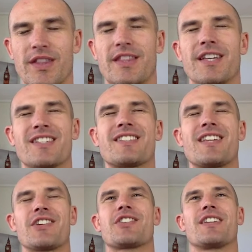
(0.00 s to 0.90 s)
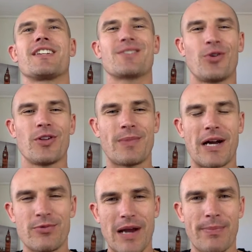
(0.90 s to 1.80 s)
This session is all
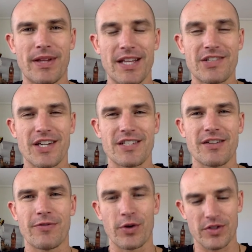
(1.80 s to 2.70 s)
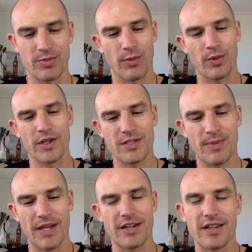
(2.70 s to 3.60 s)
about rapidly changing focus. What we want to
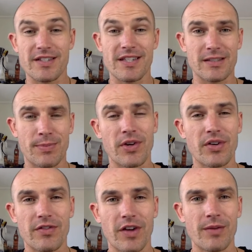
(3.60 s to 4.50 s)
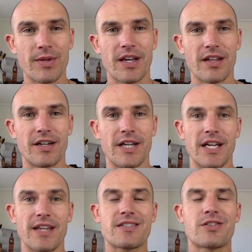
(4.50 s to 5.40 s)
spend in this next period of time together
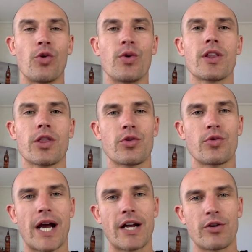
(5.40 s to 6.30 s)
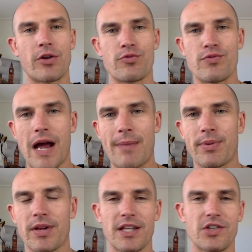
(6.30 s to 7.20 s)
is going through how to
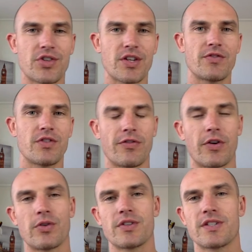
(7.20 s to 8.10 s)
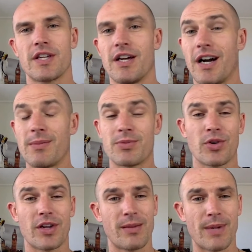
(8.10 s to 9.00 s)
rapidly shift your focus. I'm
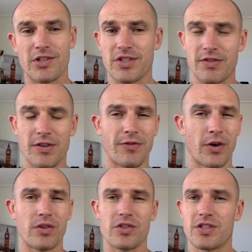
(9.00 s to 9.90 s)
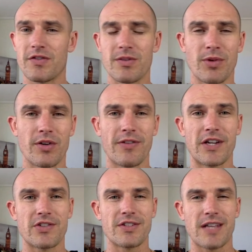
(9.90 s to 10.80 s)
talking about shift your focus, shift your
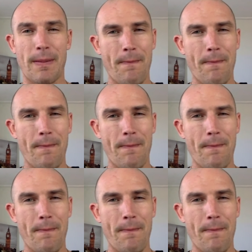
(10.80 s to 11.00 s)
motivations, like